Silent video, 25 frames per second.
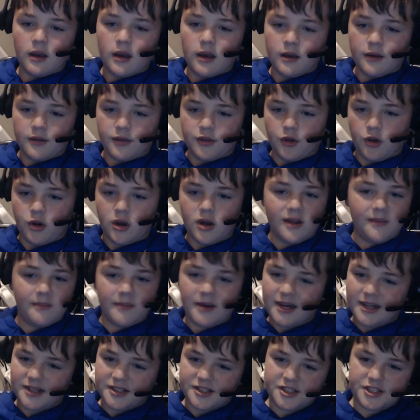30
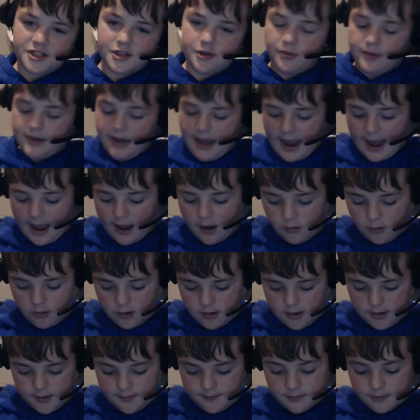minutes to an hour.